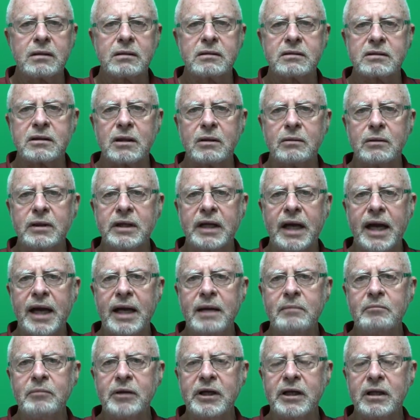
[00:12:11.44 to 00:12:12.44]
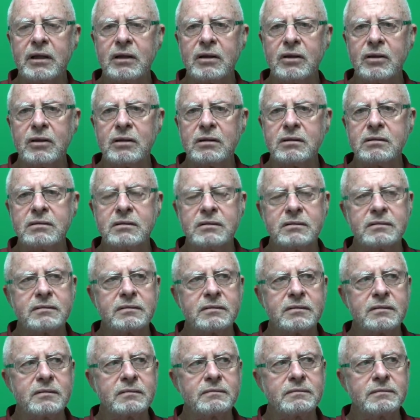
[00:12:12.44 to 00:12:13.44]
So we're ambling along.
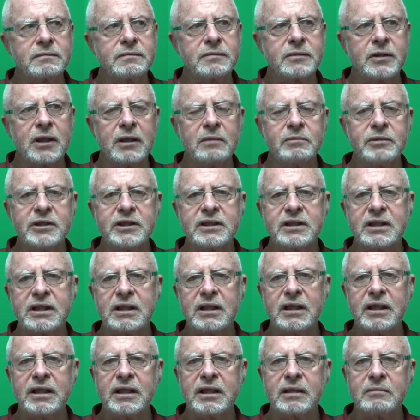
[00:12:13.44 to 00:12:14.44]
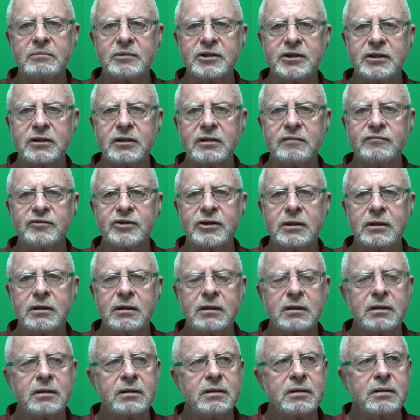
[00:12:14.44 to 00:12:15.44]
Nobody's killing themselves,
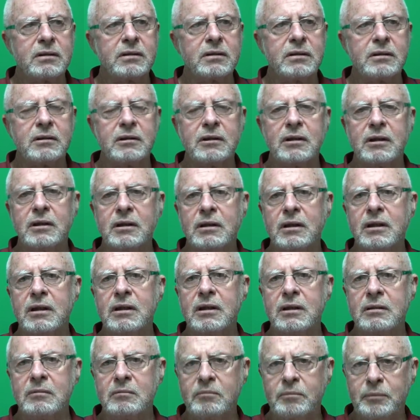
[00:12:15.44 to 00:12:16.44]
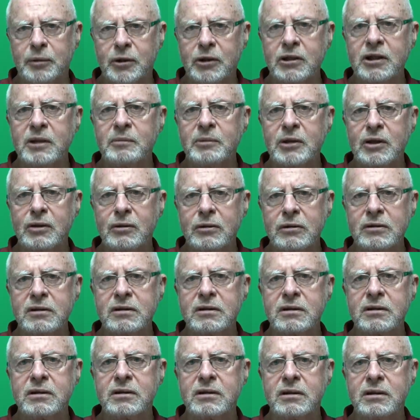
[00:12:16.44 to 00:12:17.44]
partly
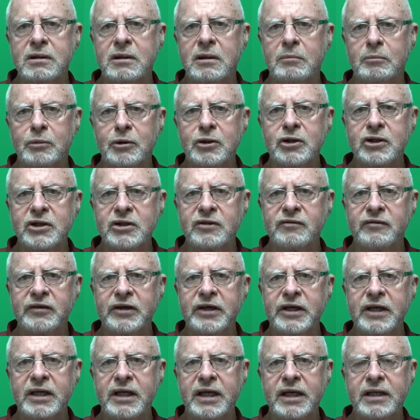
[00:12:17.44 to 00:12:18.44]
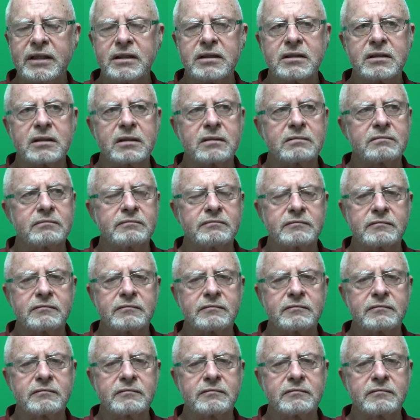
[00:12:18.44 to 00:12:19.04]
because the bush is very dense.